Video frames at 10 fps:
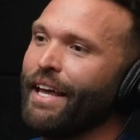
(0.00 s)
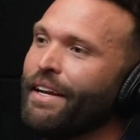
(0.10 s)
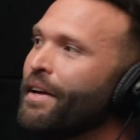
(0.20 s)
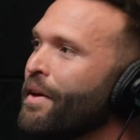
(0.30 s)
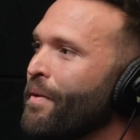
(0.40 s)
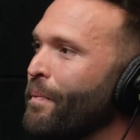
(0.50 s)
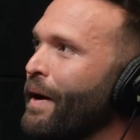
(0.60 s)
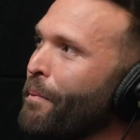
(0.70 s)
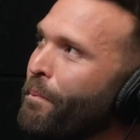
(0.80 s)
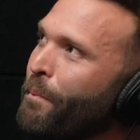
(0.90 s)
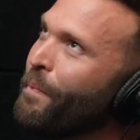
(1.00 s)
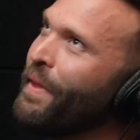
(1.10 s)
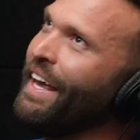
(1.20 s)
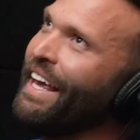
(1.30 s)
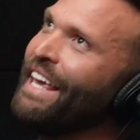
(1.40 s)
and
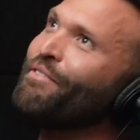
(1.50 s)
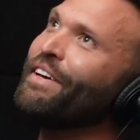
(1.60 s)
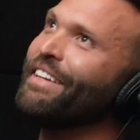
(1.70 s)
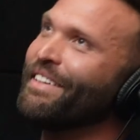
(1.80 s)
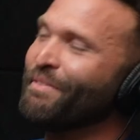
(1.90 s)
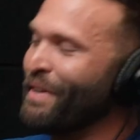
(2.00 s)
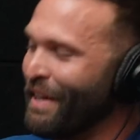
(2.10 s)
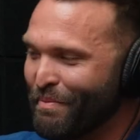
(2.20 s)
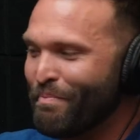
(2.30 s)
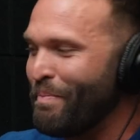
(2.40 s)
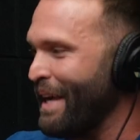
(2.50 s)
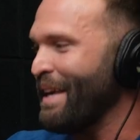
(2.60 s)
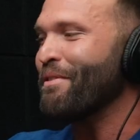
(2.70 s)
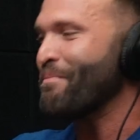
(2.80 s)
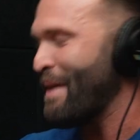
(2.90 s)
even
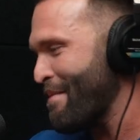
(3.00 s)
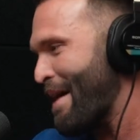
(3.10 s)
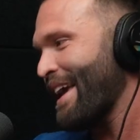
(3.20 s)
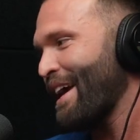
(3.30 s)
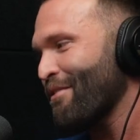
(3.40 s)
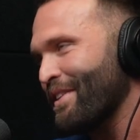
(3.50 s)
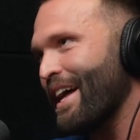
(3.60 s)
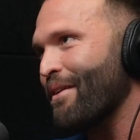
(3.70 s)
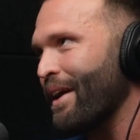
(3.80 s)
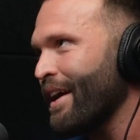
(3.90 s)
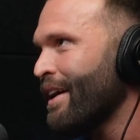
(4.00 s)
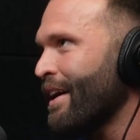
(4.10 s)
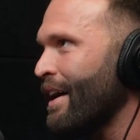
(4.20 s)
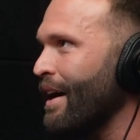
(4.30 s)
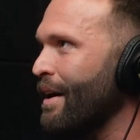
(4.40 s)
piggybacking off of that, right?
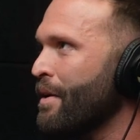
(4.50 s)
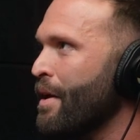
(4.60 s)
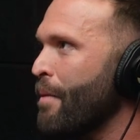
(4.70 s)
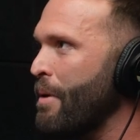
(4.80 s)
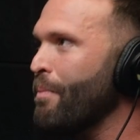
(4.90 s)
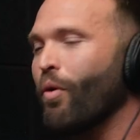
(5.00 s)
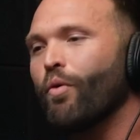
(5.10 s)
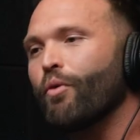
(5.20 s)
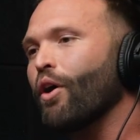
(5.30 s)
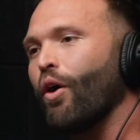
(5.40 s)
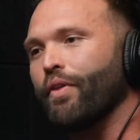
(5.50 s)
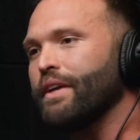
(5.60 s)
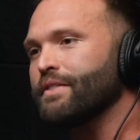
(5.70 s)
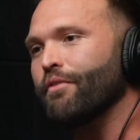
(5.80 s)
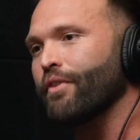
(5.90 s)
People will recall
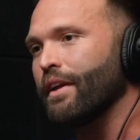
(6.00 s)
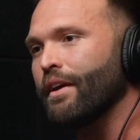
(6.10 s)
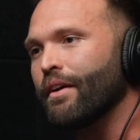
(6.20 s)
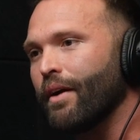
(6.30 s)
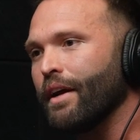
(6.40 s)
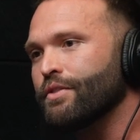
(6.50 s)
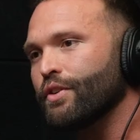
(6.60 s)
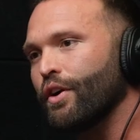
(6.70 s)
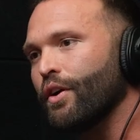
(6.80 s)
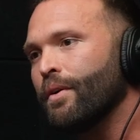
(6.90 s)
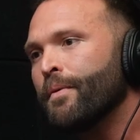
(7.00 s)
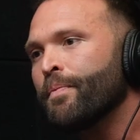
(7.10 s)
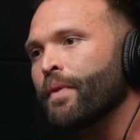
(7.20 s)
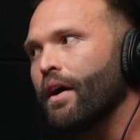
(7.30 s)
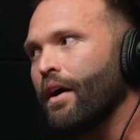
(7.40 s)
things differently, right? So
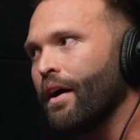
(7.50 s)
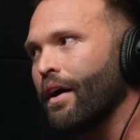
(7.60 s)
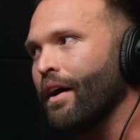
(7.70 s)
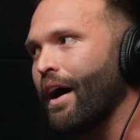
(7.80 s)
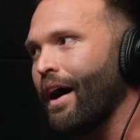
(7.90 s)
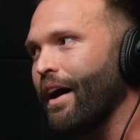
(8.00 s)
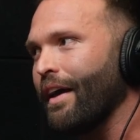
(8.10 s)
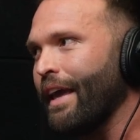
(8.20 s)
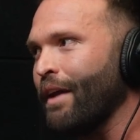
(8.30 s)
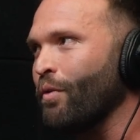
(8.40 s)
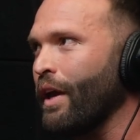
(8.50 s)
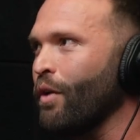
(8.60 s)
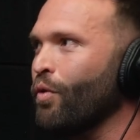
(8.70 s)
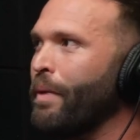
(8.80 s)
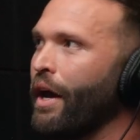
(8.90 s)
it
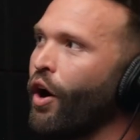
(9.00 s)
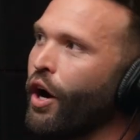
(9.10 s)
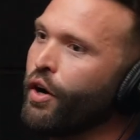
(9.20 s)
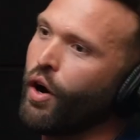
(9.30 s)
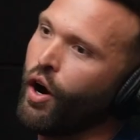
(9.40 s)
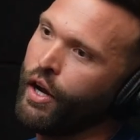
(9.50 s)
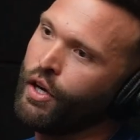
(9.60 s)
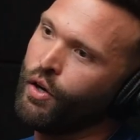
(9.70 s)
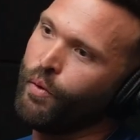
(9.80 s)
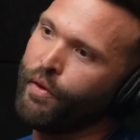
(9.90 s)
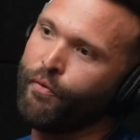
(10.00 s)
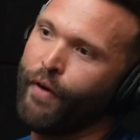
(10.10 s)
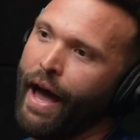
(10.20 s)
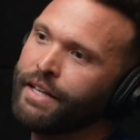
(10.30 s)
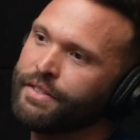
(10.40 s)
would be hard to argue with
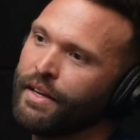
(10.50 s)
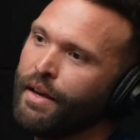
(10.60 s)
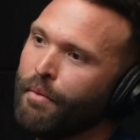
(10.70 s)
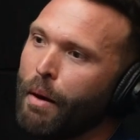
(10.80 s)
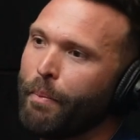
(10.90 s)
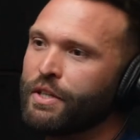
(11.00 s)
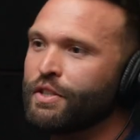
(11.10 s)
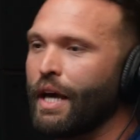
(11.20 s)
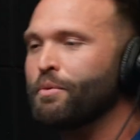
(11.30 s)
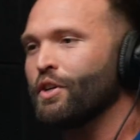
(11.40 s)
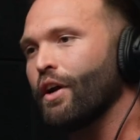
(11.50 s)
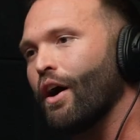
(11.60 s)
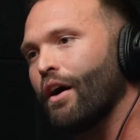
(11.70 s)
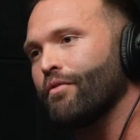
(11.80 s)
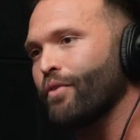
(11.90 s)
facts, but perception
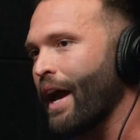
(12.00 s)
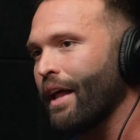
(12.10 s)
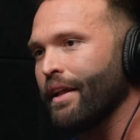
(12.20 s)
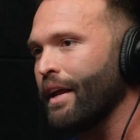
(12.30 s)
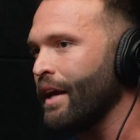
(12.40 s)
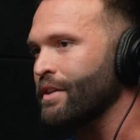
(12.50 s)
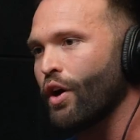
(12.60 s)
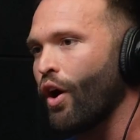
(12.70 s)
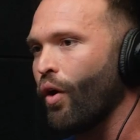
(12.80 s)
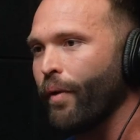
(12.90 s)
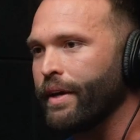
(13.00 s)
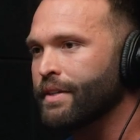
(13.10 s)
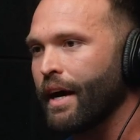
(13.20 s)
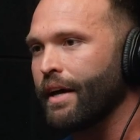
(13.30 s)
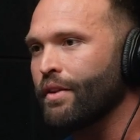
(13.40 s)
of reality is always
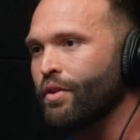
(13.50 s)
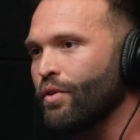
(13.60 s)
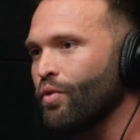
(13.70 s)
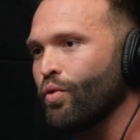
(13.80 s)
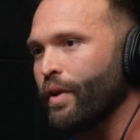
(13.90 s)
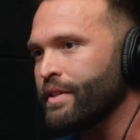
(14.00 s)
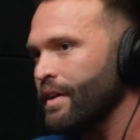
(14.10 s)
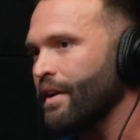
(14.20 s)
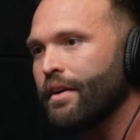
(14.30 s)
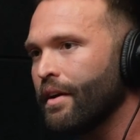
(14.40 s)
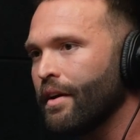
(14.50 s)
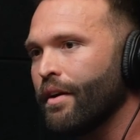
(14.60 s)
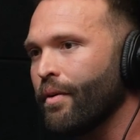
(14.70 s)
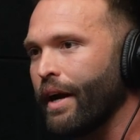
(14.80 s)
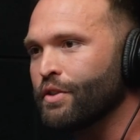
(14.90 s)
kind of twisted,
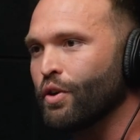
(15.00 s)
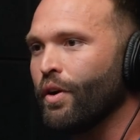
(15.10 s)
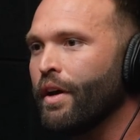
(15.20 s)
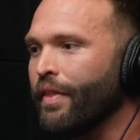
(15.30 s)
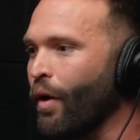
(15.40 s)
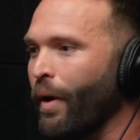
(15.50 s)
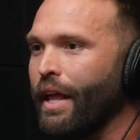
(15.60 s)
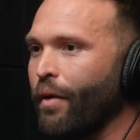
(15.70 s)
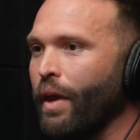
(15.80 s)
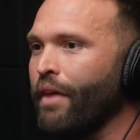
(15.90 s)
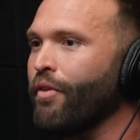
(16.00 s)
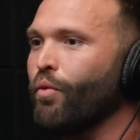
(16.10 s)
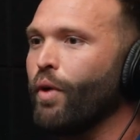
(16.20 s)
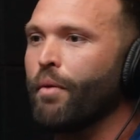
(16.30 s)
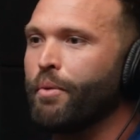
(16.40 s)
right? So the way that
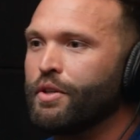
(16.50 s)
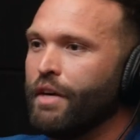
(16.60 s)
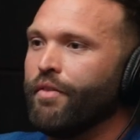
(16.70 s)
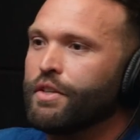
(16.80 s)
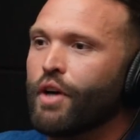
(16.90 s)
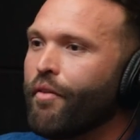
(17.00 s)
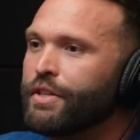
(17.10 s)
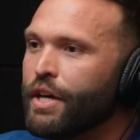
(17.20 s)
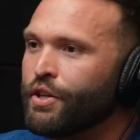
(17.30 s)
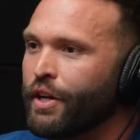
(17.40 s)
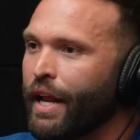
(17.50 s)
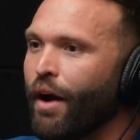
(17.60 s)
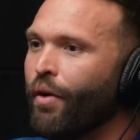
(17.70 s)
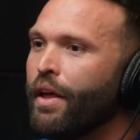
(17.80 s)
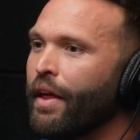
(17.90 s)
even we are perceiving this conversation
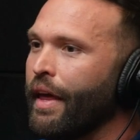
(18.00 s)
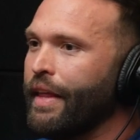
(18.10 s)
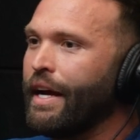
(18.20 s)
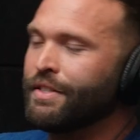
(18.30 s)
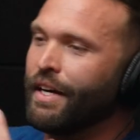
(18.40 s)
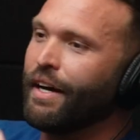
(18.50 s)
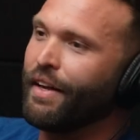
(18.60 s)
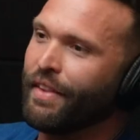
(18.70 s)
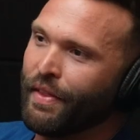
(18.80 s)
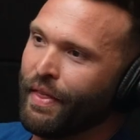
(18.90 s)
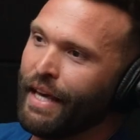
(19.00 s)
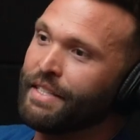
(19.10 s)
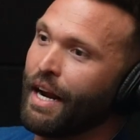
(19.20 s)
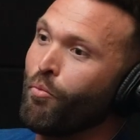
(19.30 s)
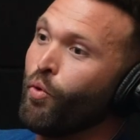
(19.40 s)
now, there's the things
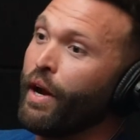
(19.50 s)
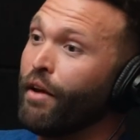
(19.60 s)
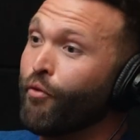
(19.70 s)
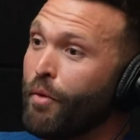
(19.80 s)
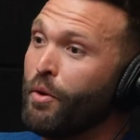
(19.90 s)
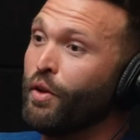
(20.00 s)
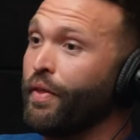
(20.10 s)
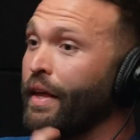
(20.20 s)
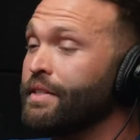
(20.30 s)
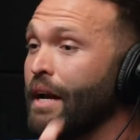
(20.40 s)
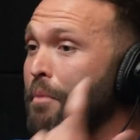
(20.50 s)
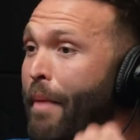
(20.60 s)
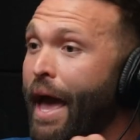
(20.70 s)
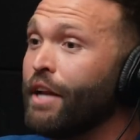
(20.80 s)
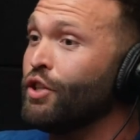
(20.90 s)
that I'm reading from you, the things that I'm
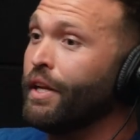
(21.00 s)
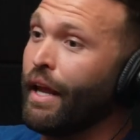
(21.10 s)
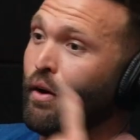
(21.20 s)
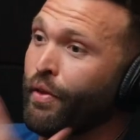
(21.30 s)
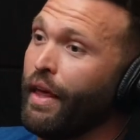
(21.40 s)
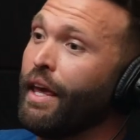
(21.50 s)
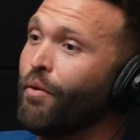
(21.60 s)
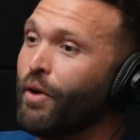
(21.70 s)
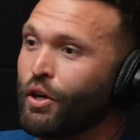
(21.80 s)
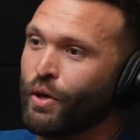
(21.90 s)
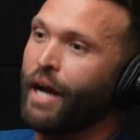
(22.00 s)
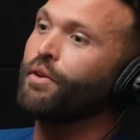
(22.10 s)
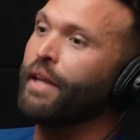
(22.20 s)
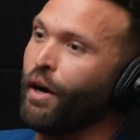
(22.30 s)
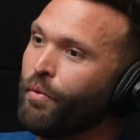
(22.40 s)
imagining that you're thinking when you're trying
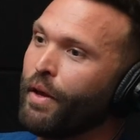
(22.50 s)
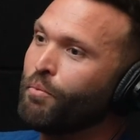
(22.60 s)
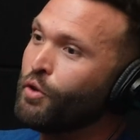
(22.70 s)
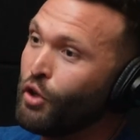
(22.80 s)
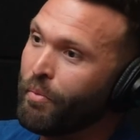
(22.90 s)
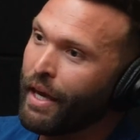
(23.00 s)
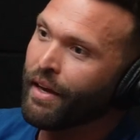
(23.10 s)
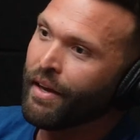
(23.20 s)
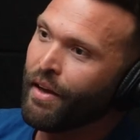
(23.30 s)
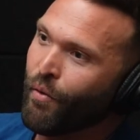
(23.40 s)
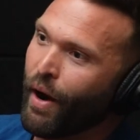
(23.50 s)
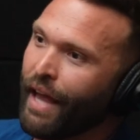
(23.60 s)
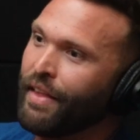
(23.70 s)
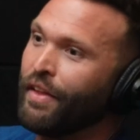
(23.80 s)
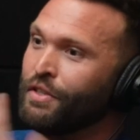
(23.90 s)
to tell them to me, right?
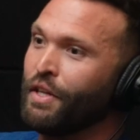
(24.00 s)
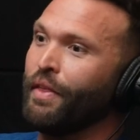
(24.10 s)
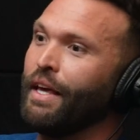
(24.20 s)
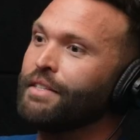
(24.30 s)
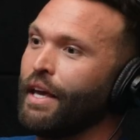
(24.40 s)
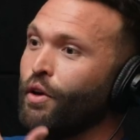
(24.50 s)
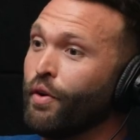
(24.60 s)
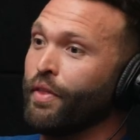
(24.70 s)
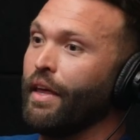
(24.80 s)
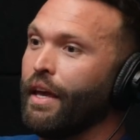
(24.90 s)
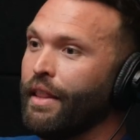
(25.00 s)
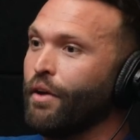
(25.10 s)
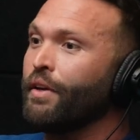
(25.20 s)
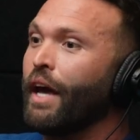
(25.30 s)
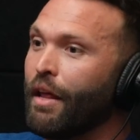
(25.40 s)
And then there's the things that you're thinking that
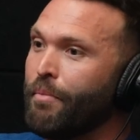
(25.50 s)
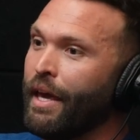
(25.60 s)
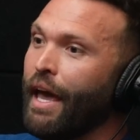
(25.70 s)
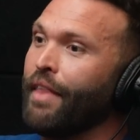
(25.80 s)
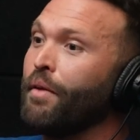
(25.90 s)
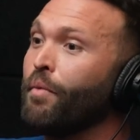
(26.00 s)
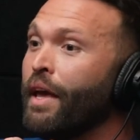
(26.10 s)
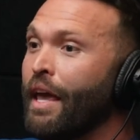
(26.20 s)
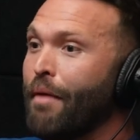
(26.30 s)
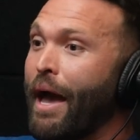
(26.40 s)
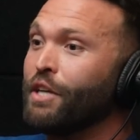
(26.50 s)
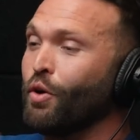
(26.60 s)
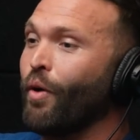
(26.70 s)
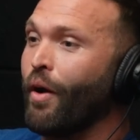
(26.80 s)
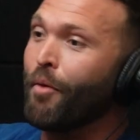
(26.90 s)
you're telling me, and then
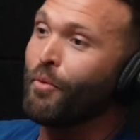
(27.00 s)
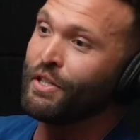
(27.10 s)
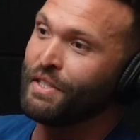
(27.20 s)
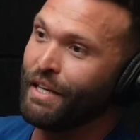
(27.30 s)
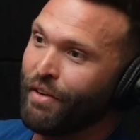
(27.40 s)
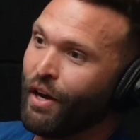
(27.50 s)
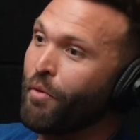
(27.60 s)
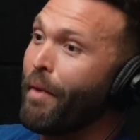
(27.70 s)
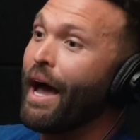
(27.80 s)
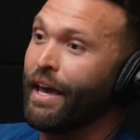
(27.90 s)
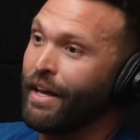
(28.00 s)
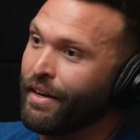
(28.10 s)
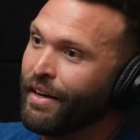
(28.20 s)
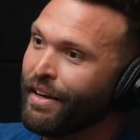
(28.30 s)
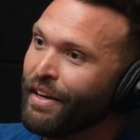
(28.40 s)
imagine what I'm receiving on my end.